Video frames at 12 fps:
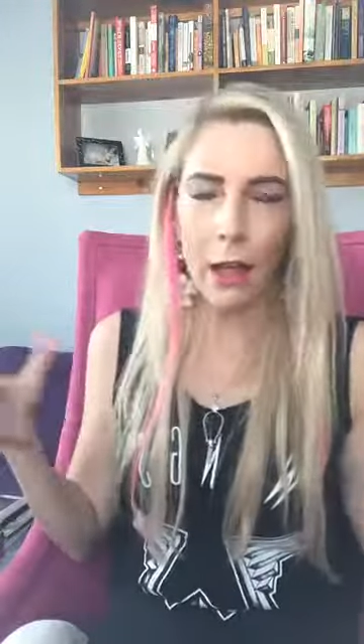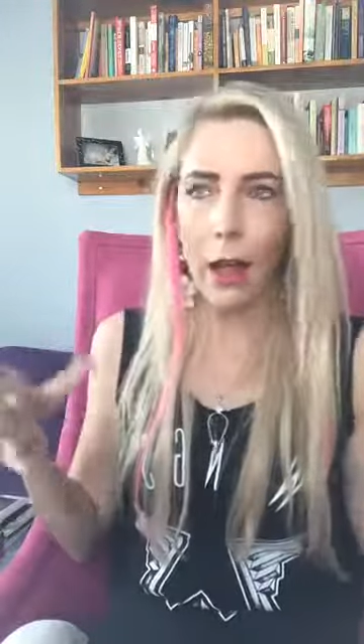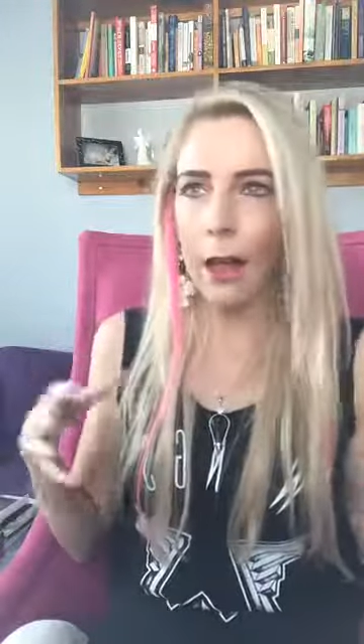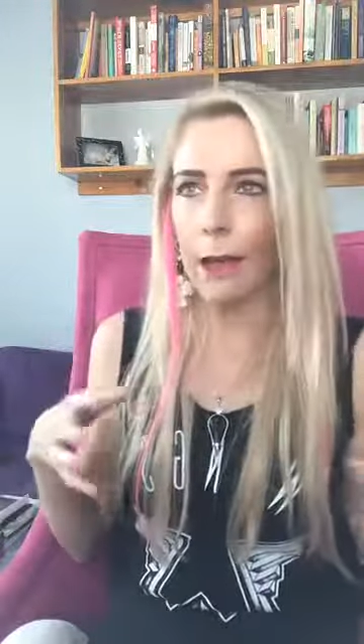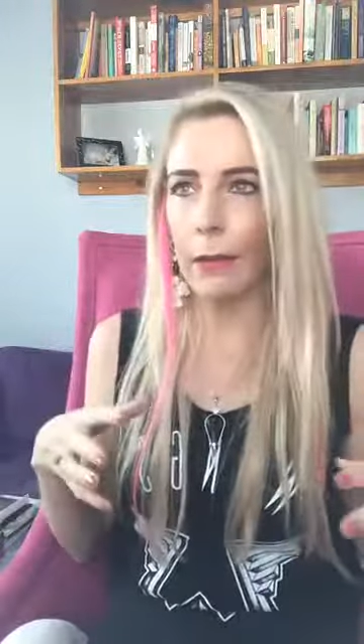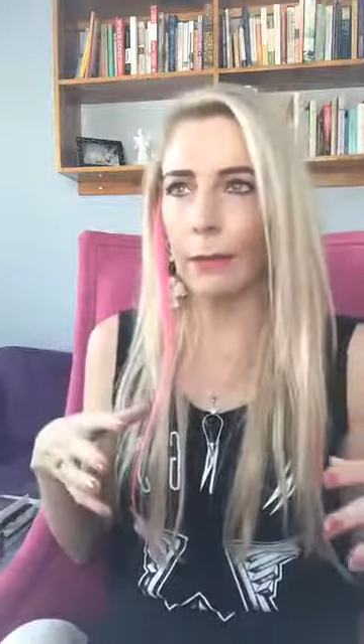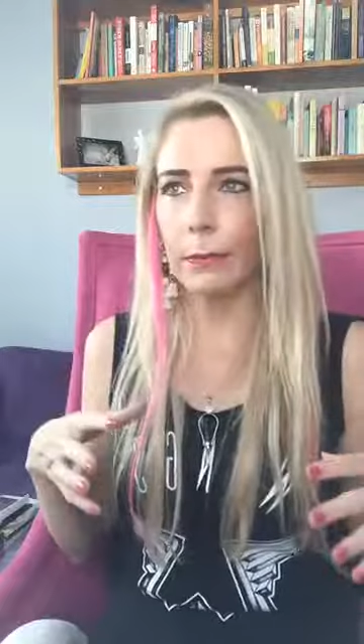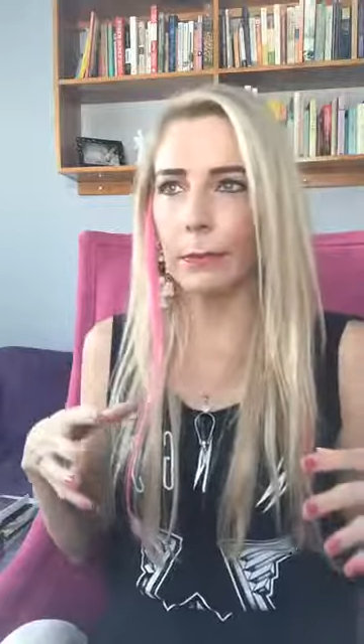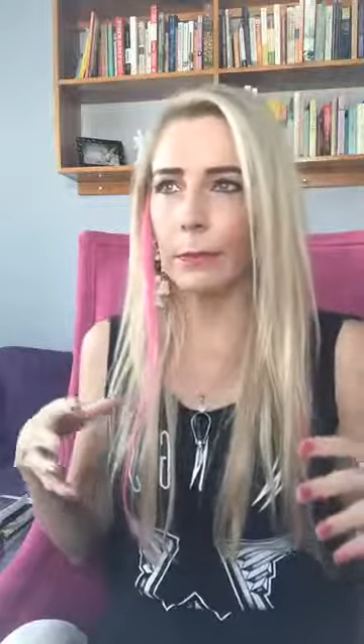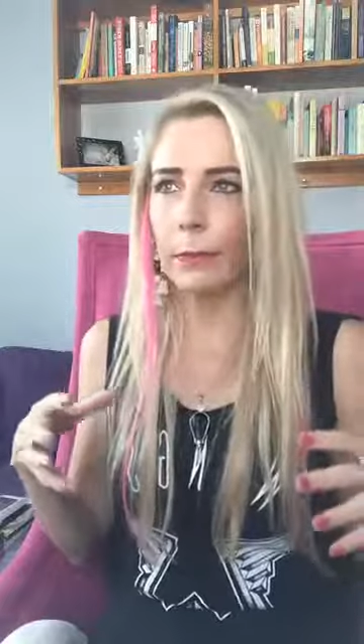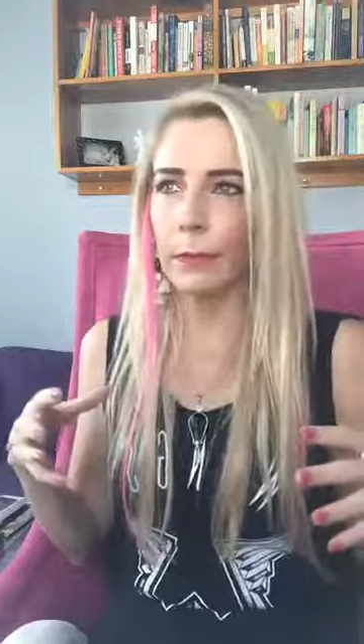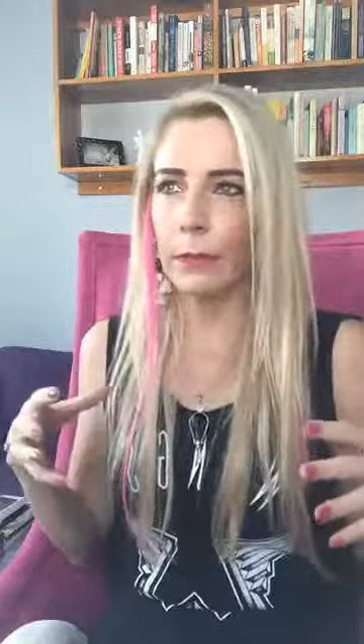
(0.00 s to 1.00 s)

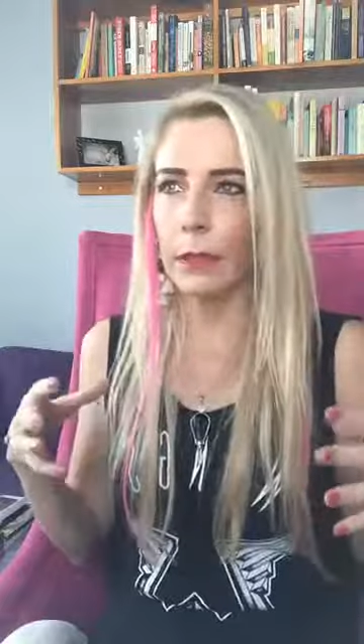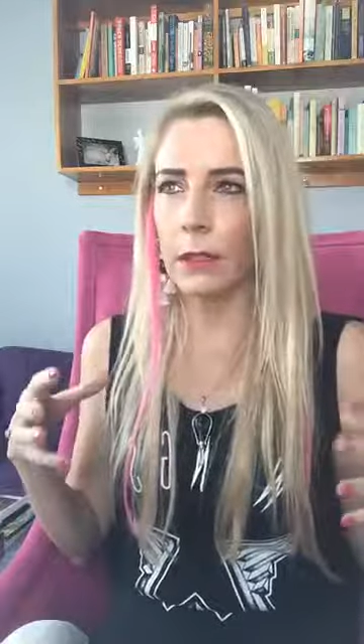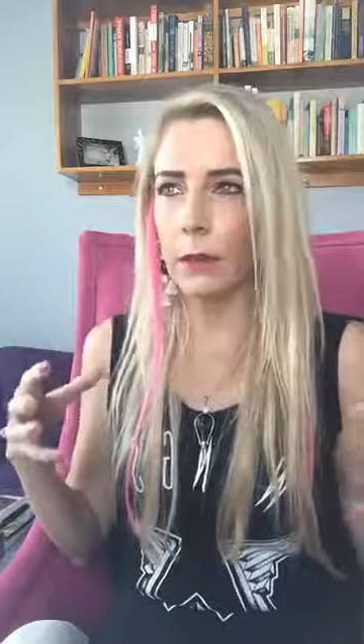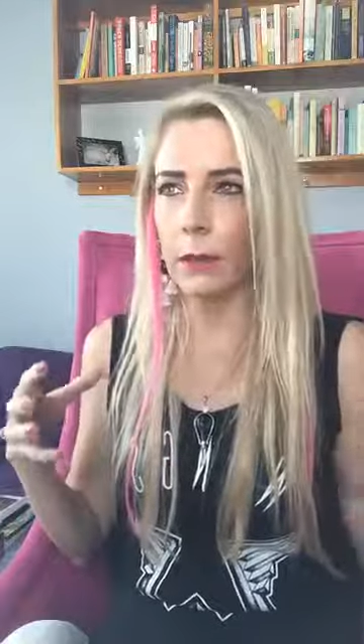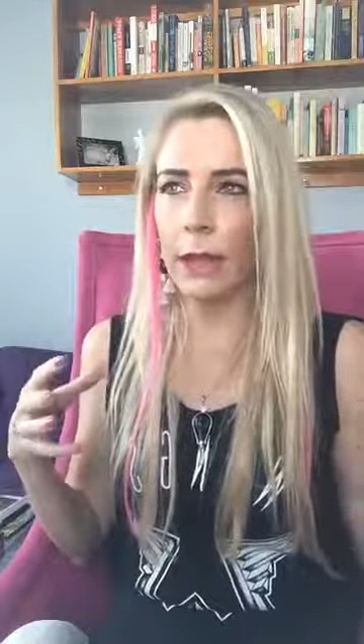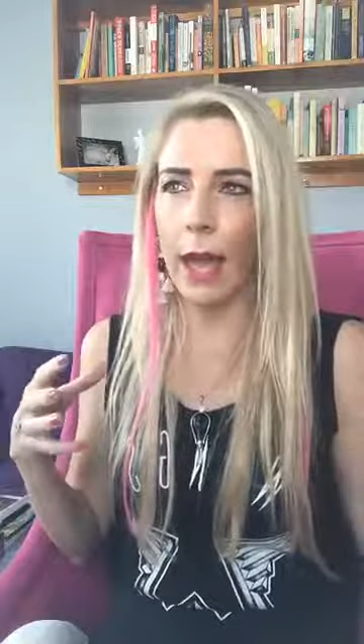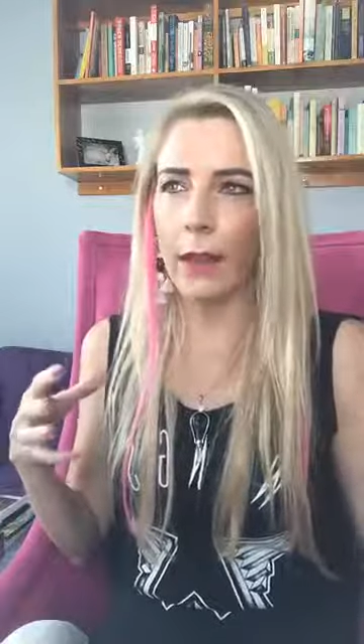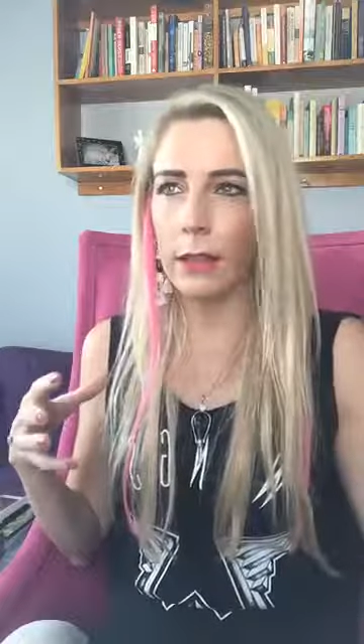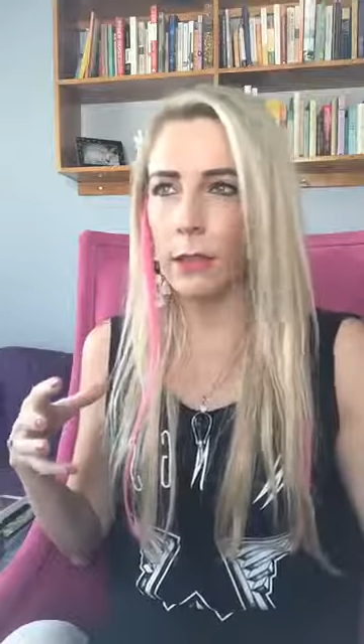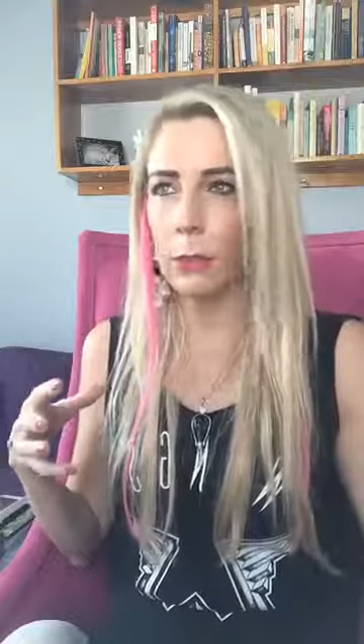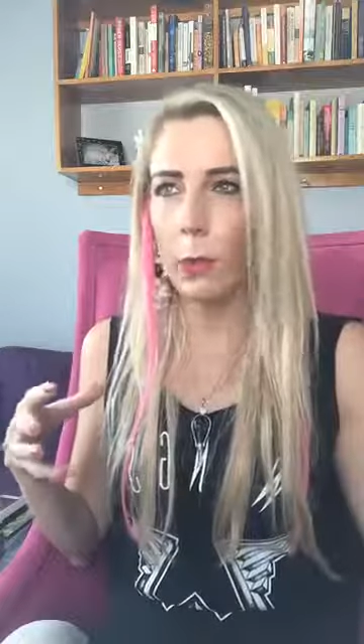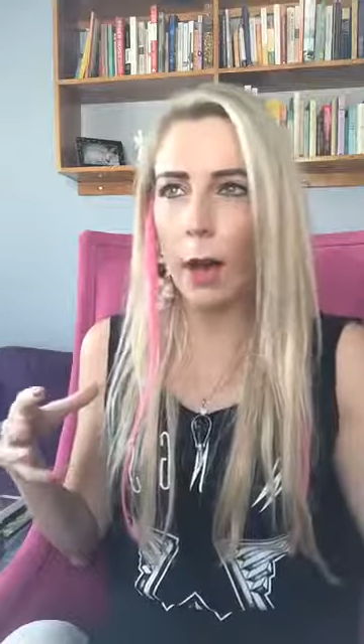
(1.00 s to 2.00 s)
you know, an
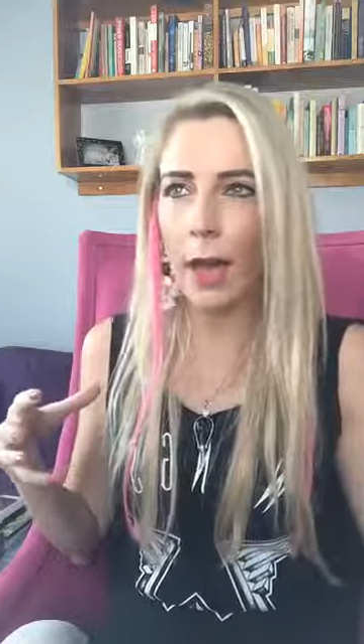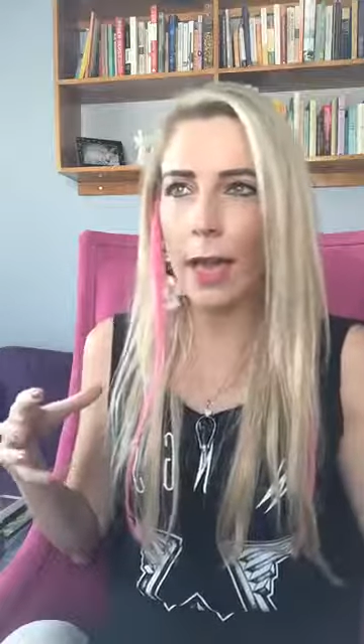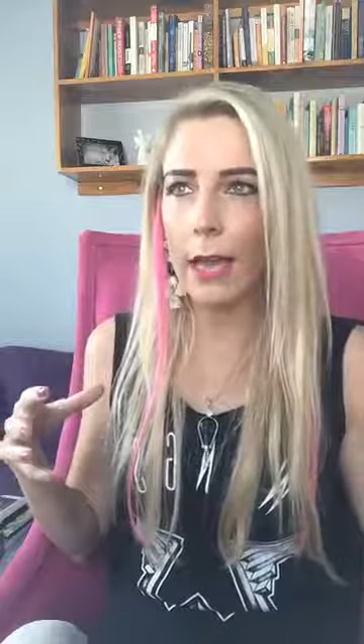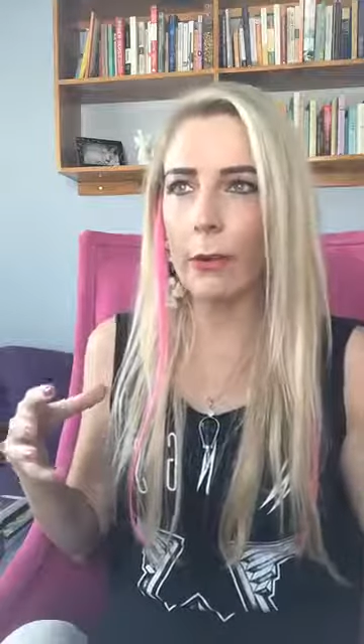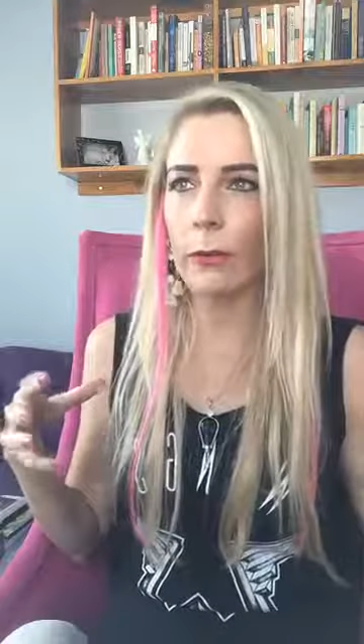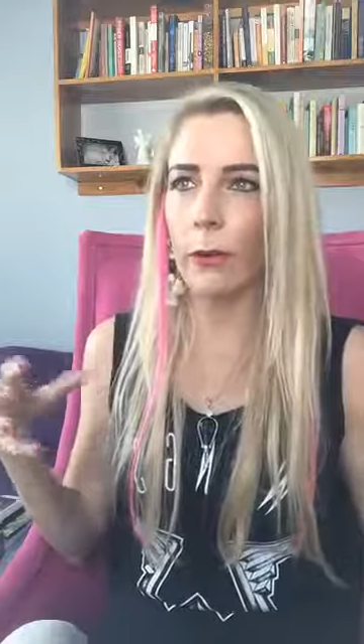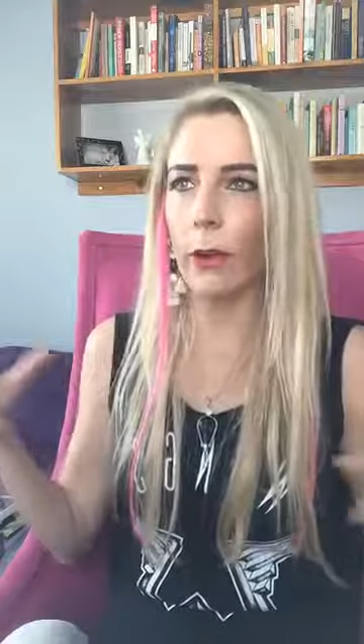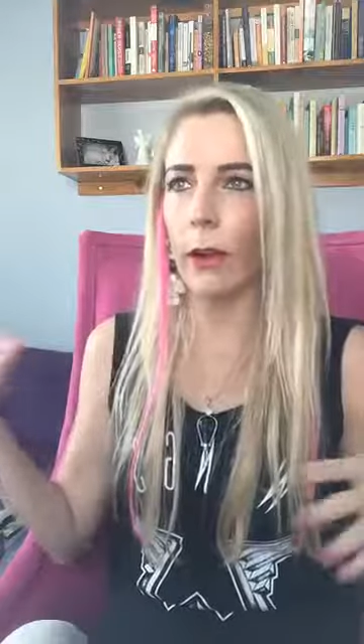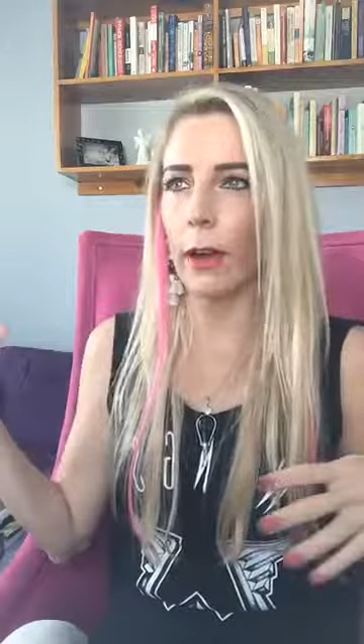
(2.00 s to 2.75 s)
ex-wife, or